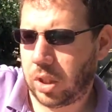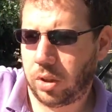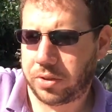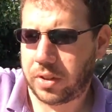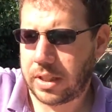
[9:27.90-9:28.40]

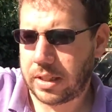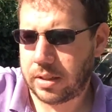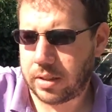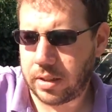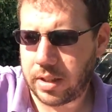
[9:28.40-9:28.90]
Lots of
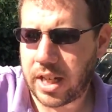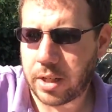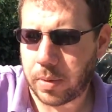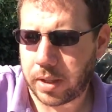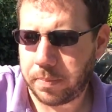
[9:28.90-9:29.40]
yeast.
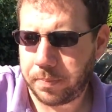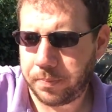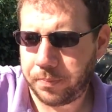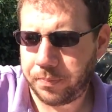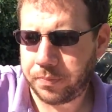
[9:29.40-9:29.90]
Anyway,
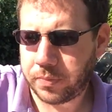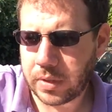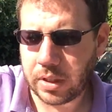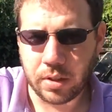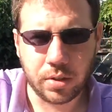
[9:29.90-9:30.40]

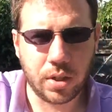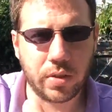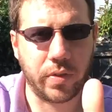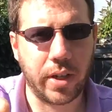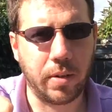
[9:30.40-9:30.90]

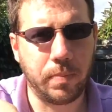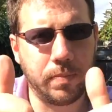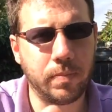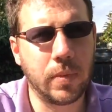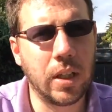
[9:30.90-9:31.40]
cheers for now.
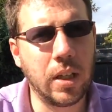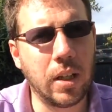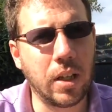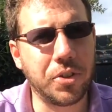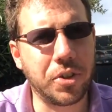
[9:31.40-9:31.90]

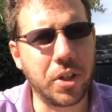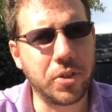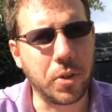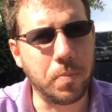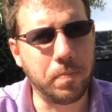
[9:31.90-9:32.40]
See you
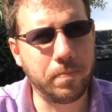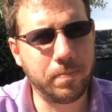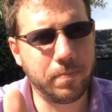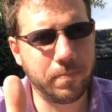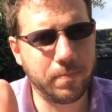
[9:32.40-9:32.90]
soon.
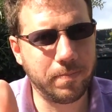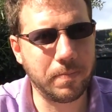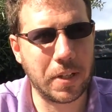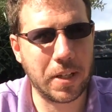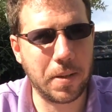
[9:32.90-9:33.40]

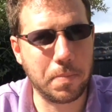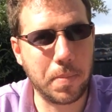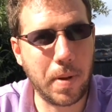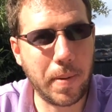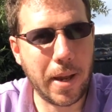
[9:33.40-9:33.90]

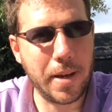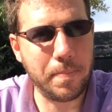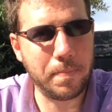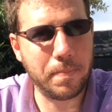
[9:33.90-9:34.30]
Bye.